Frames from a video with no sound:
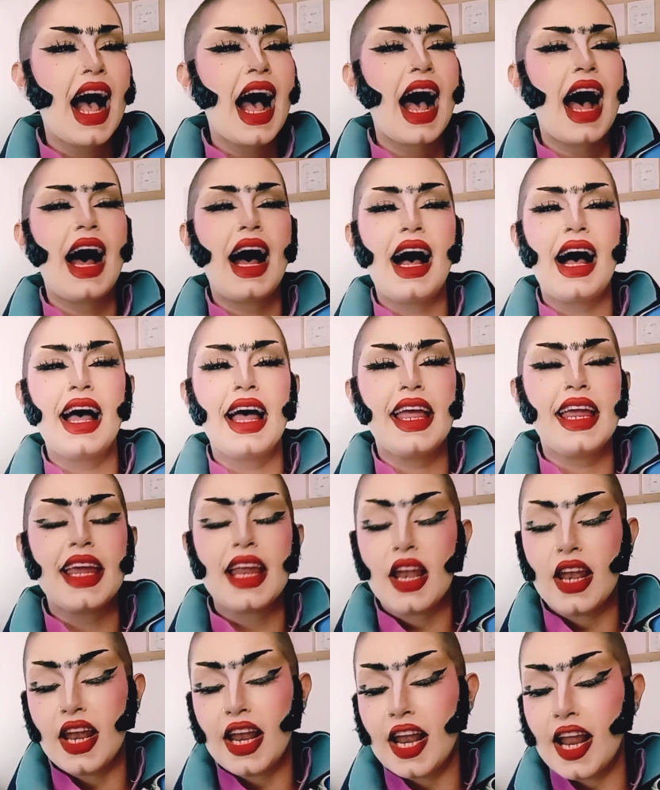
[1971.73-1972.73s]
I
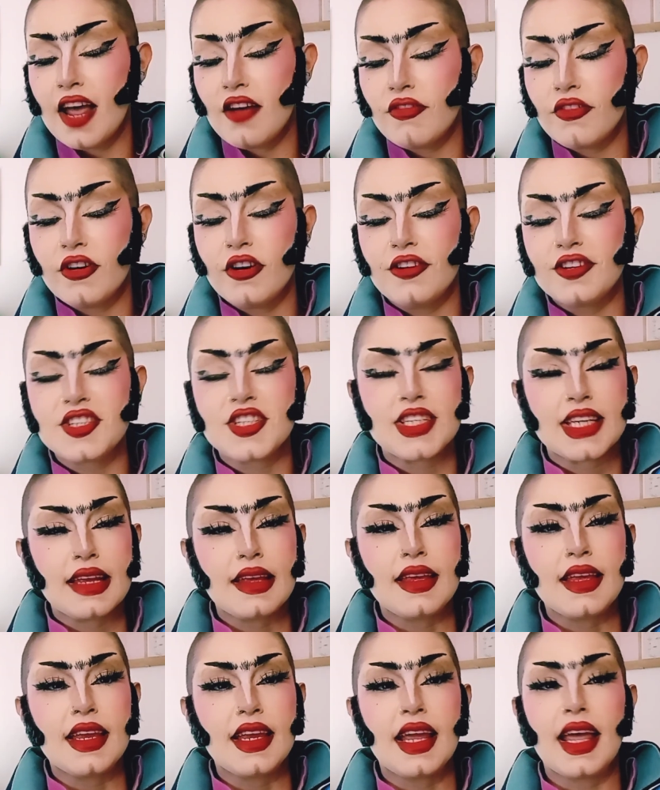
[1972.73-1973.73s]
never
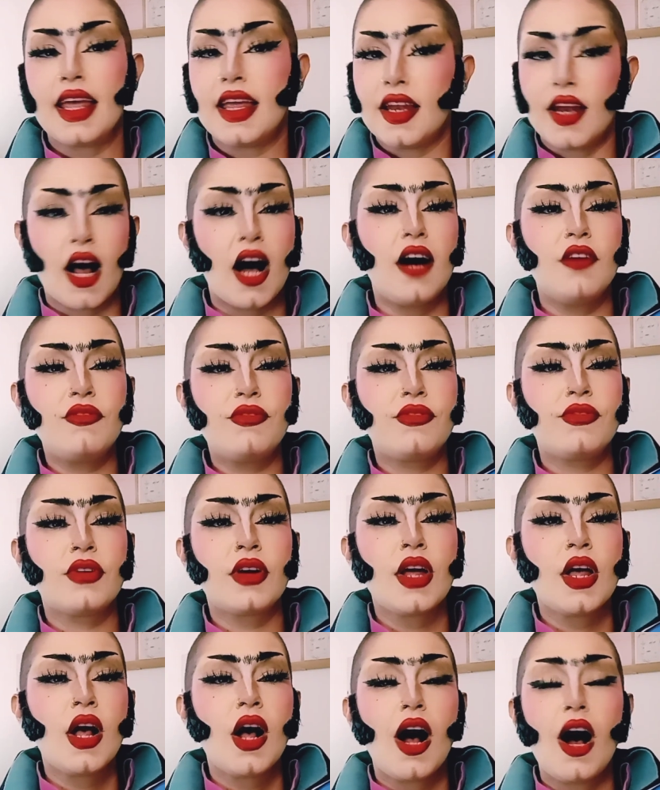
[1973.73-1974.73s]
see enough
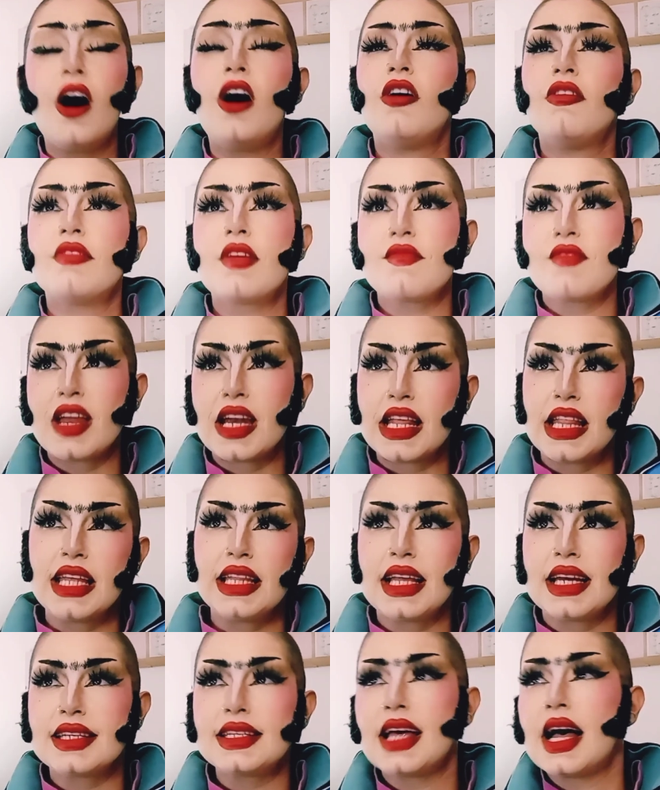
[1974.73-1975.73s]
of
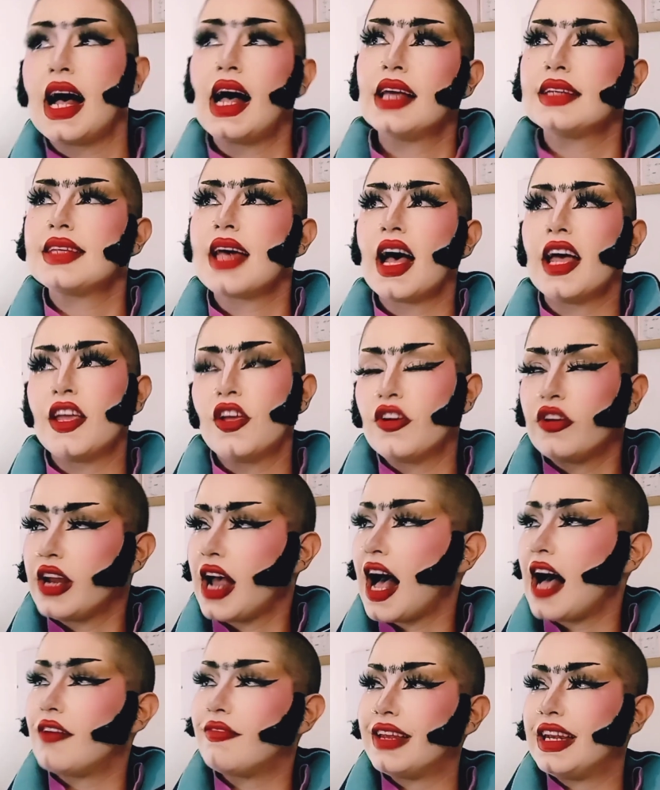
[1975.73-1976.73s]
Venerita's ass. I could
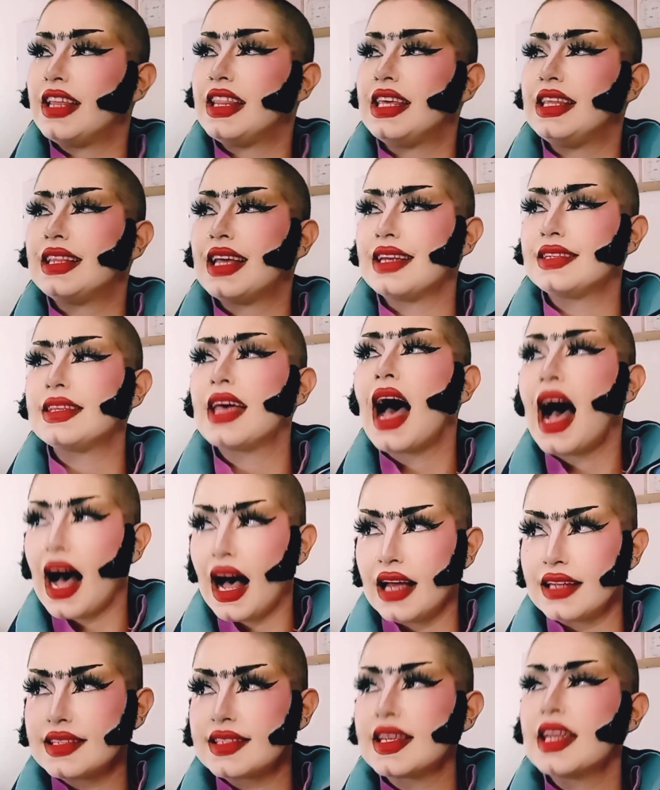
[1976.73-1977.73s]
have Venerita's
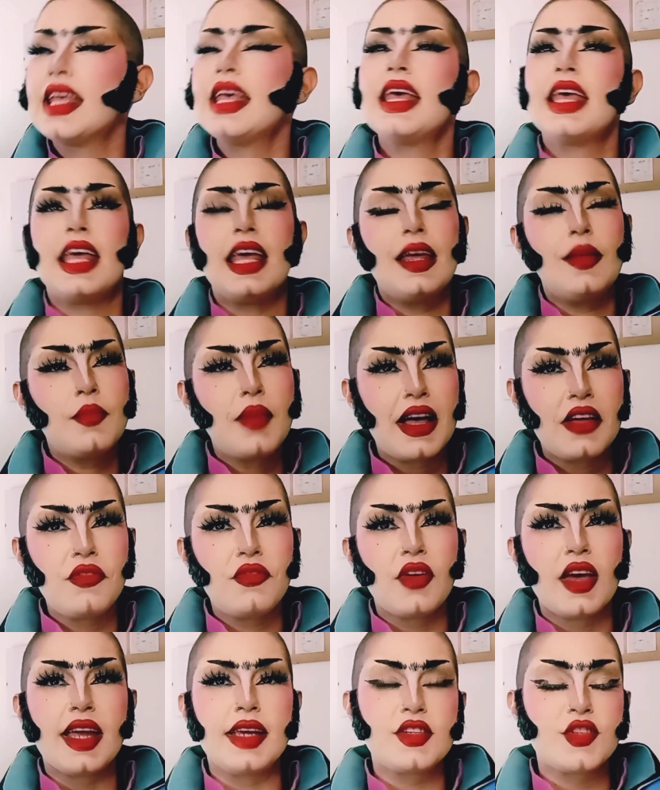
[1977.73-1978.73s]
ass in my
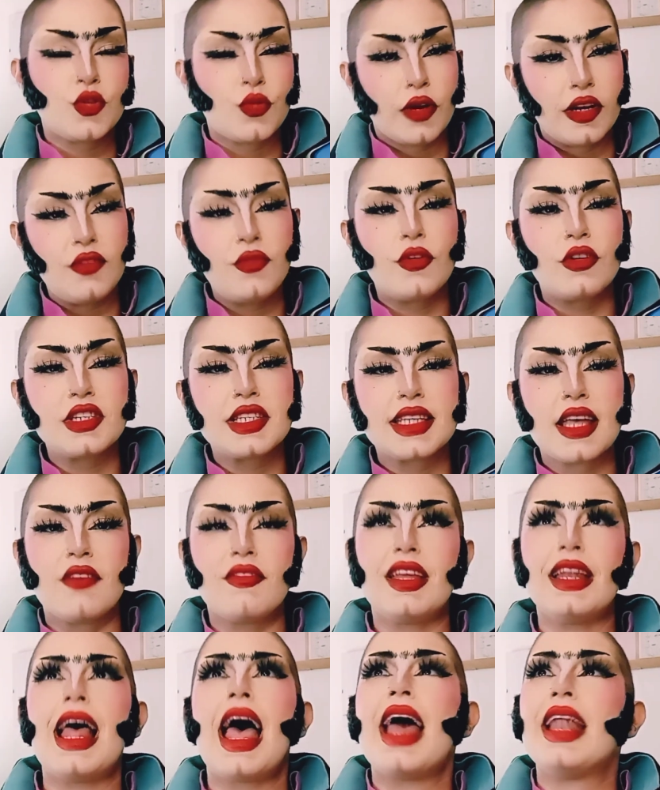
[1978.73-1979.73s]
face
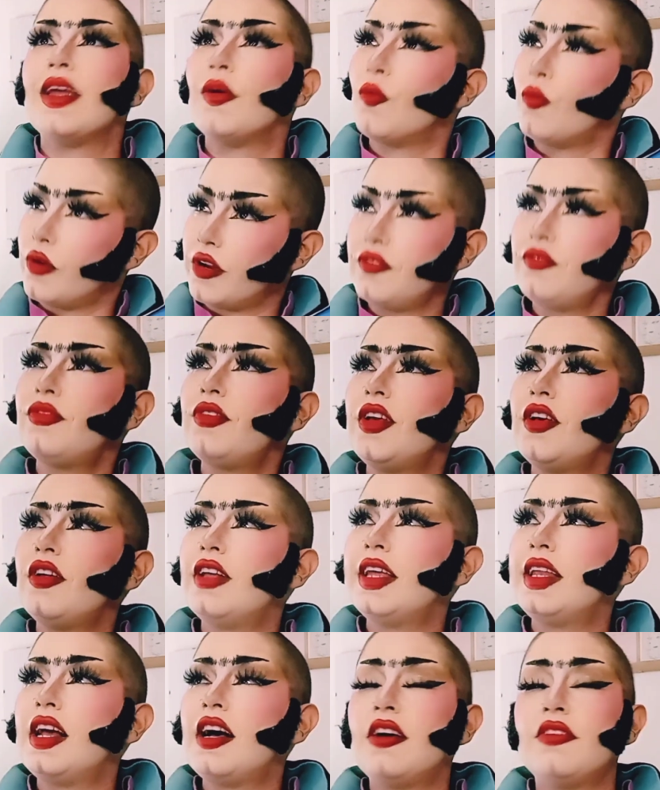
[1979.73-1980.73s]
24/7 and it wouldn't feel
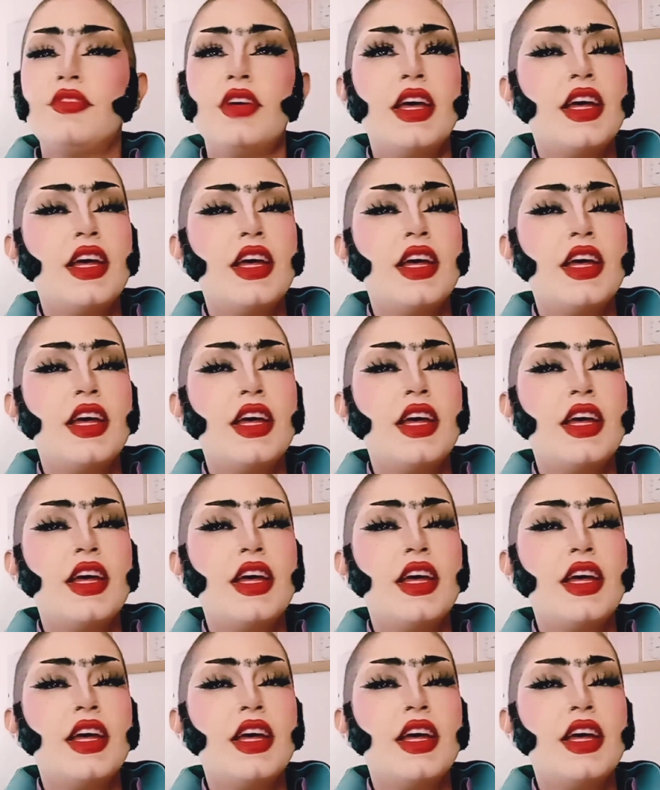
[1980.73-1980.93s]
enough.